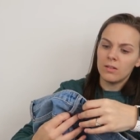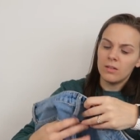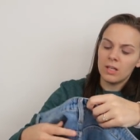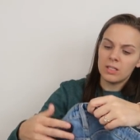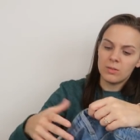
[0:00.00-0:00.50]

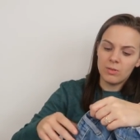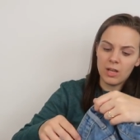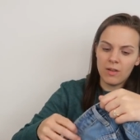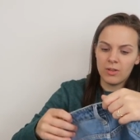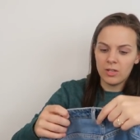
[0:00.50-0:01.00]
Next we
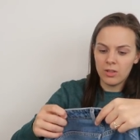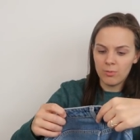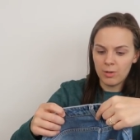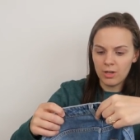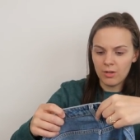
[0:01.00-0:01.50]
have
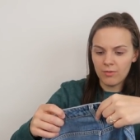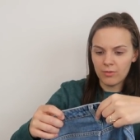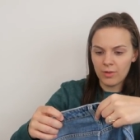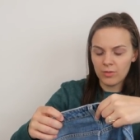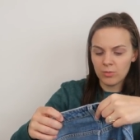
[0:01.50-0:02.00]
another pair of
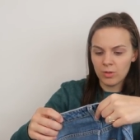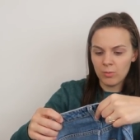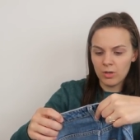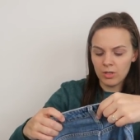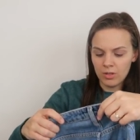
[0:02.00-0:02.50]
Forever
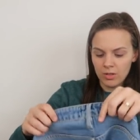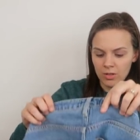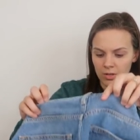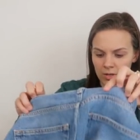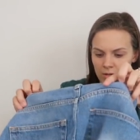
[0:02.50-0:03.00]
21
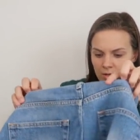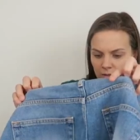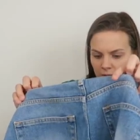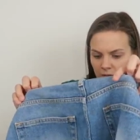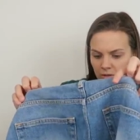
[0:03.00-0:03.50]

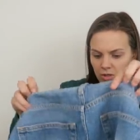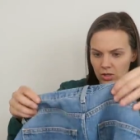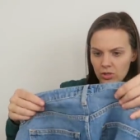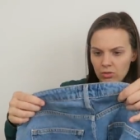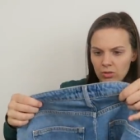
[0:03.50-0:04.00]

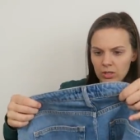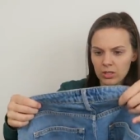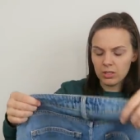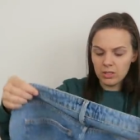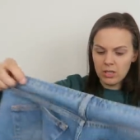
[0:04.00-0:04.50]
jean shorts.